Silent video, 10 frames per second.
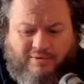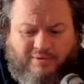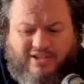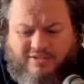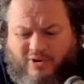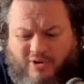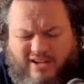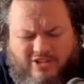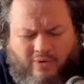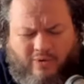I would say it's more
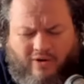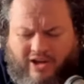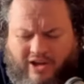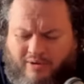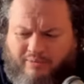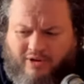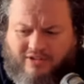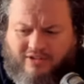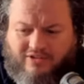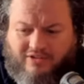like a solo album, in
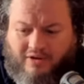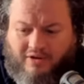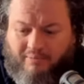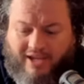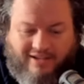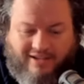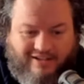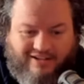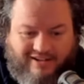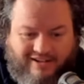honesty. So I'm making the
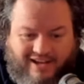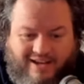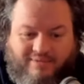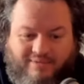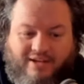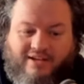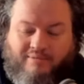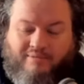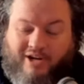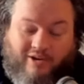entire game,
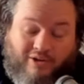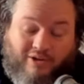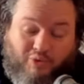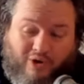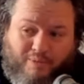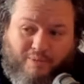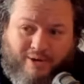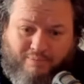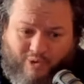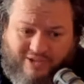but I don't have to worry
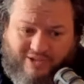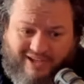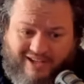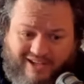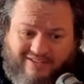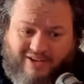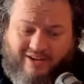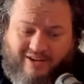about porting it.